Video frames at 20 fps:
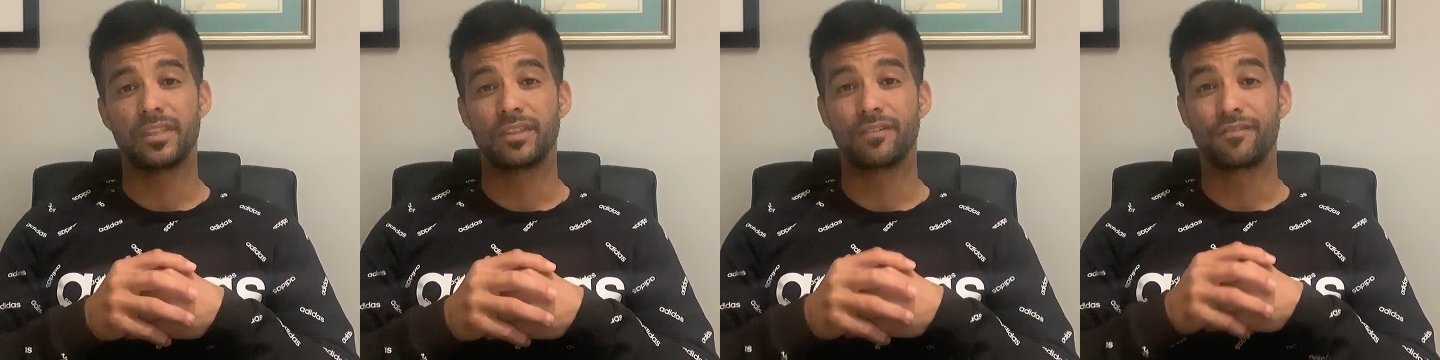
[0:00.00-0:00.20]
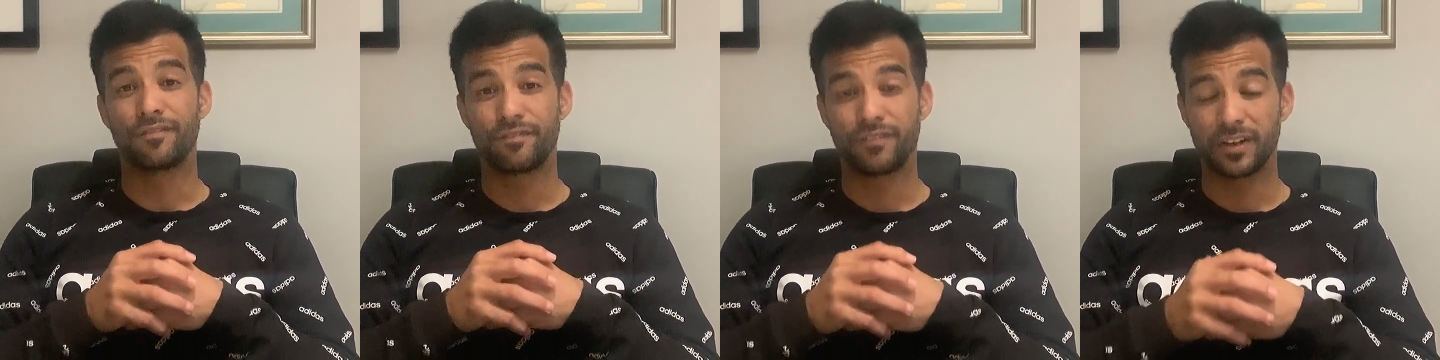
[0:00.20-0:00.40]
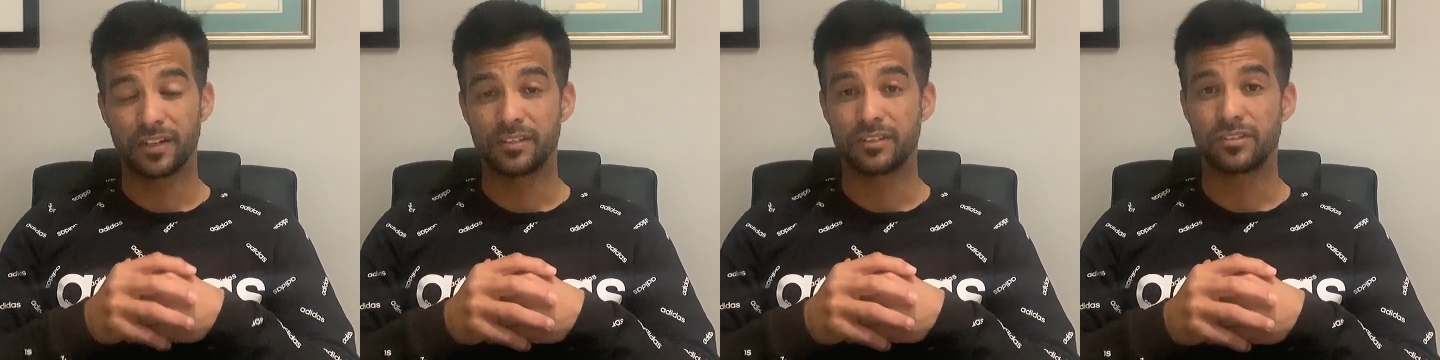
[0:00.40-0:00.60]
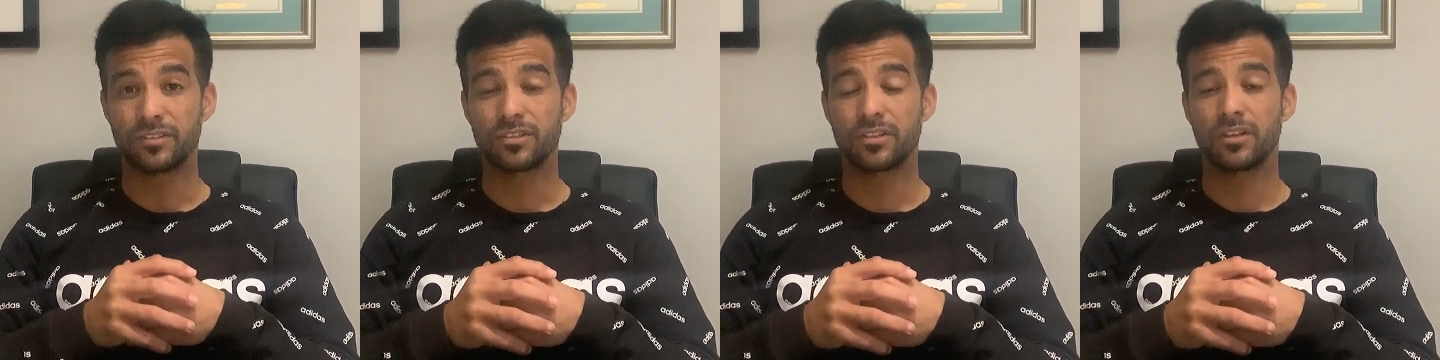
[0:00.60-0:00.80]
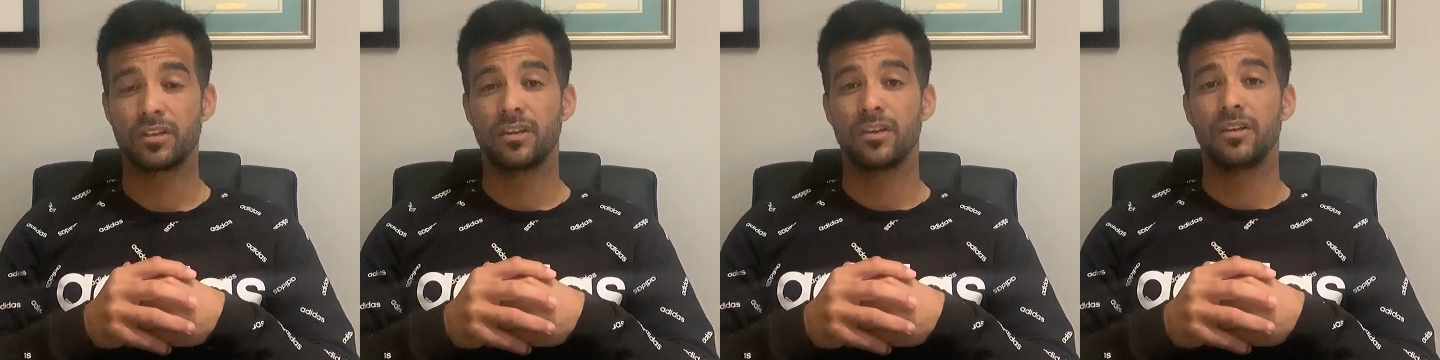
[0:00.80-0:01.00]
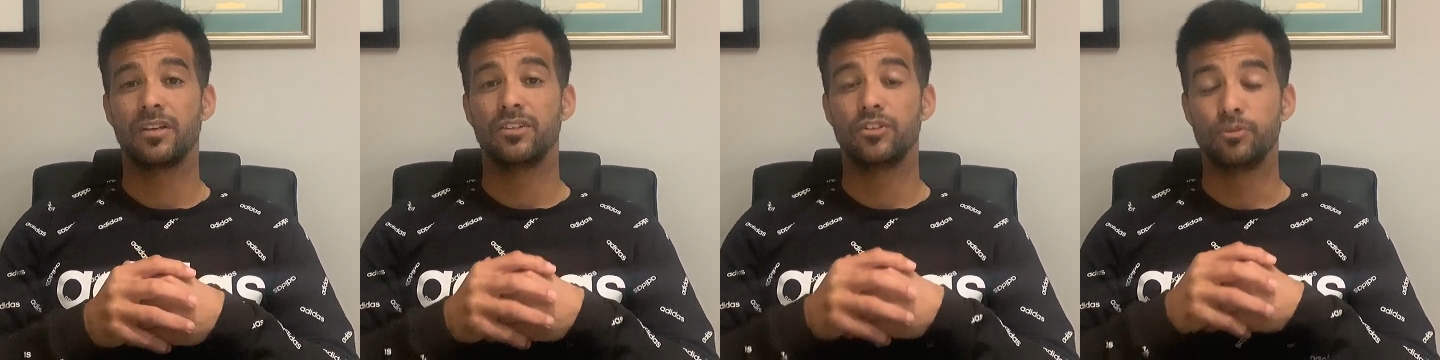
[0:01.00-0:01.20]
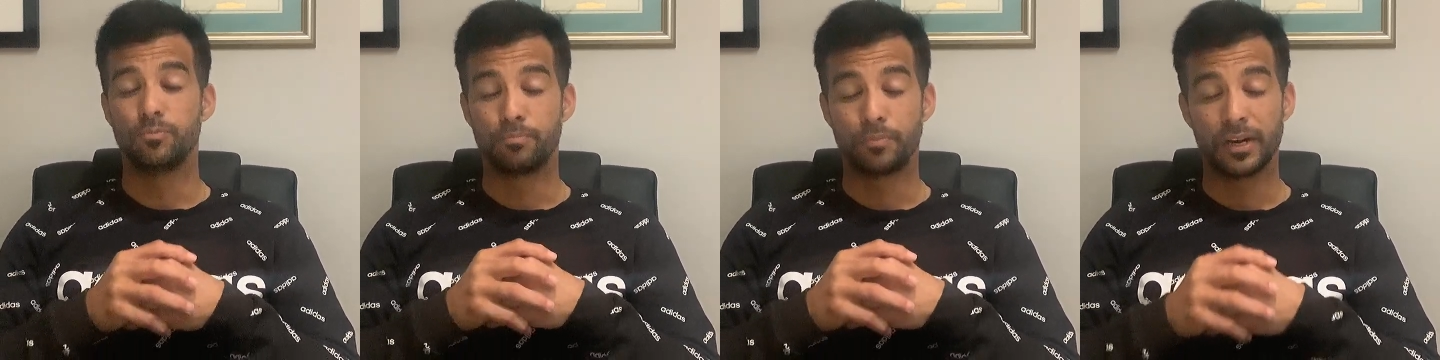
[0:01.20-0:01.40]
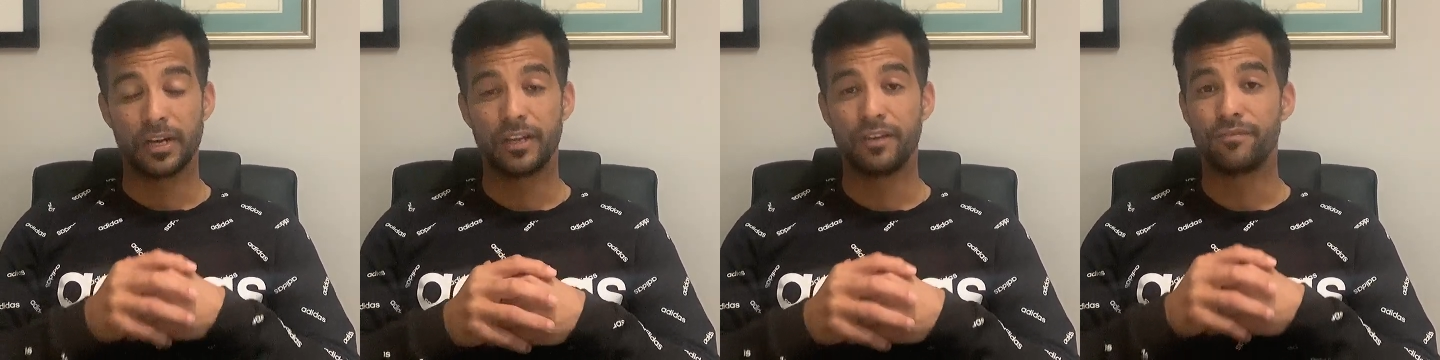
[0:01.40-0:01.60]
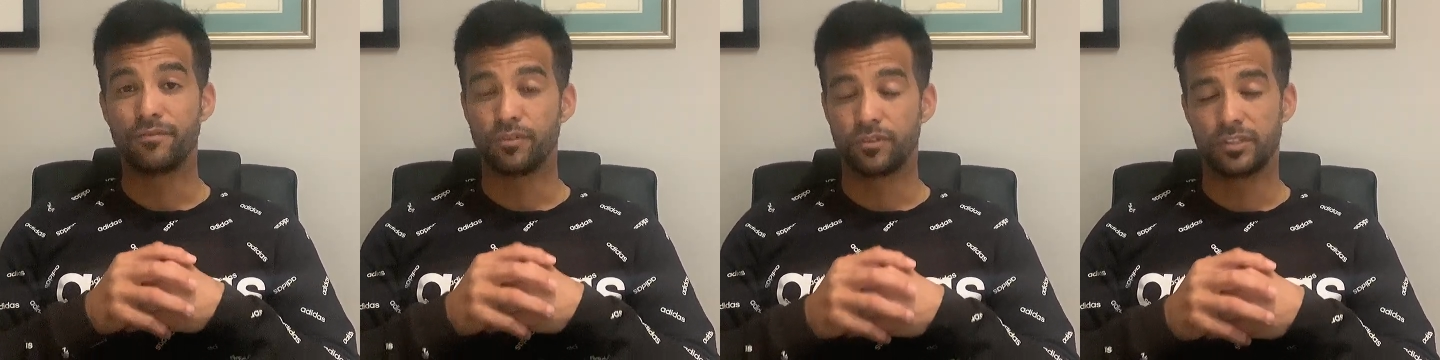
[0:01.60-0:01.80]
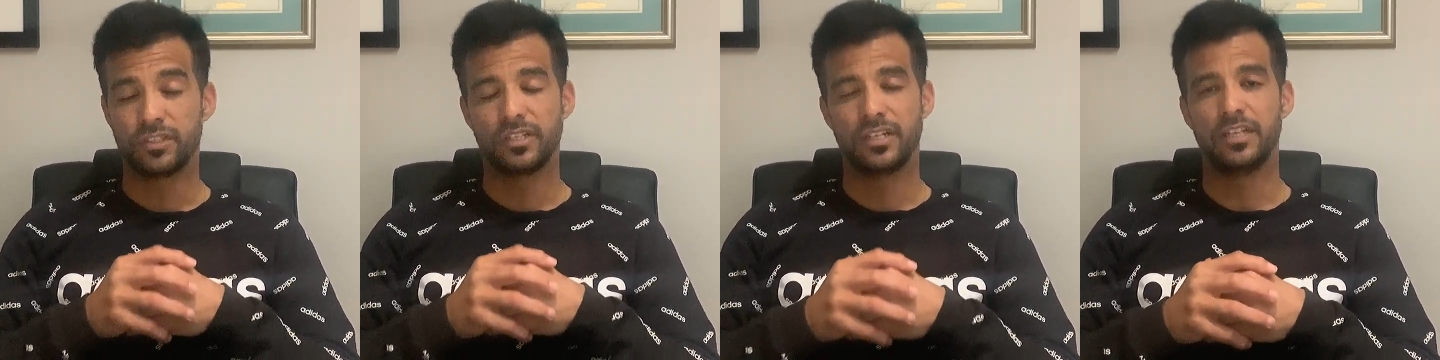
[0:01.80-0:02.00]
funds to pay for the
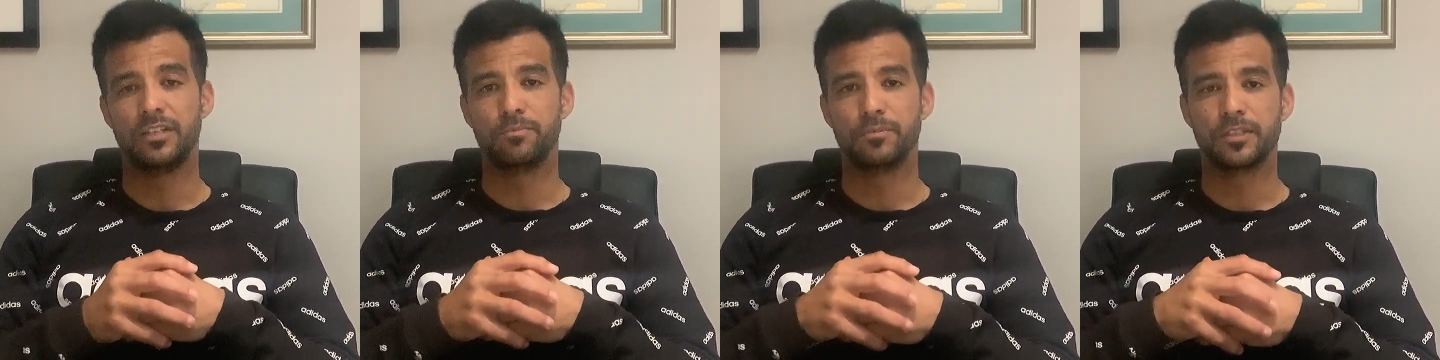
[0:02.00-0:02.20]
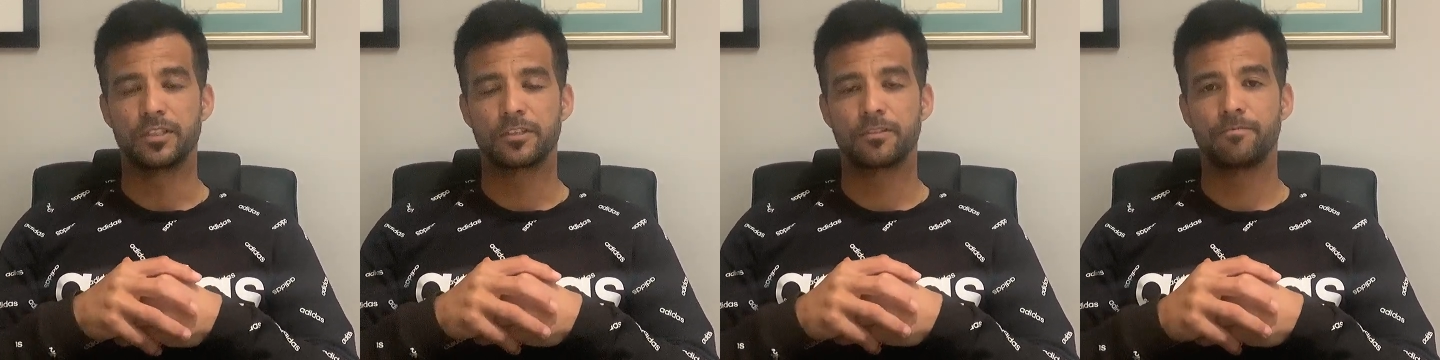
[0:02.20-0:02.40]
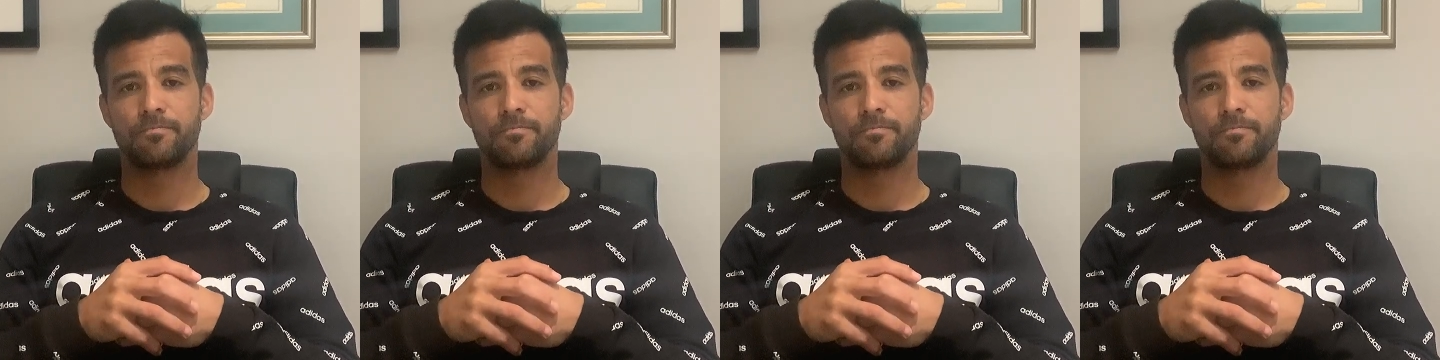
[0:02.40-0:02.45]
treatment.